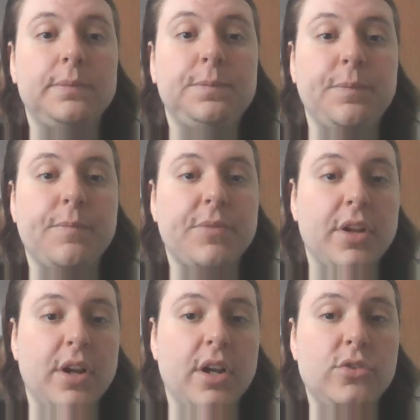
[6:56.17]

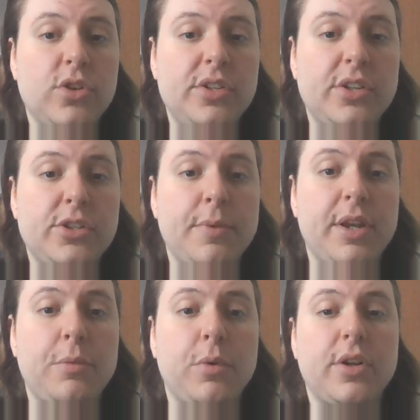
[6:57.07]
John tells him
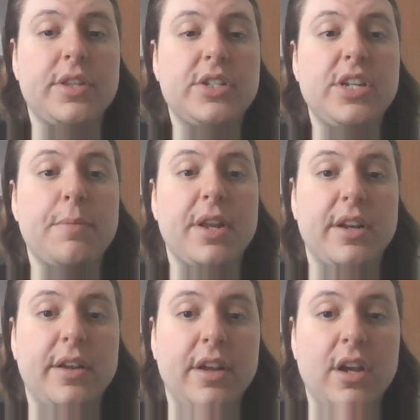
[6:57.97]
that he won't hunt the
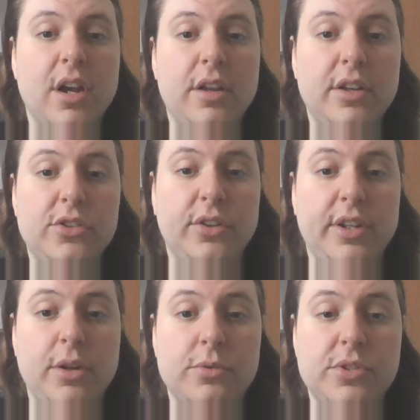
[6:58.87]
demon, not until he
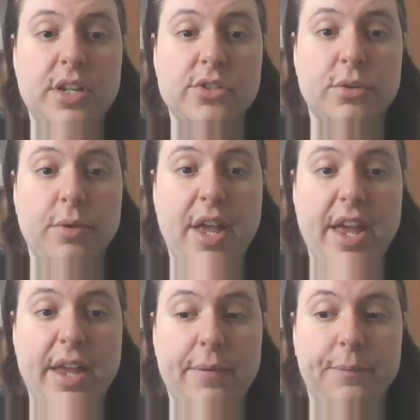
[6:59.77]
knows Dean's
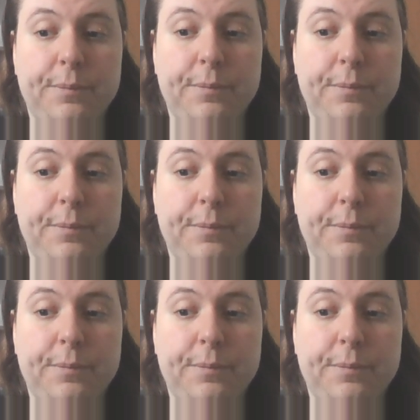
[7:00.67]
okay.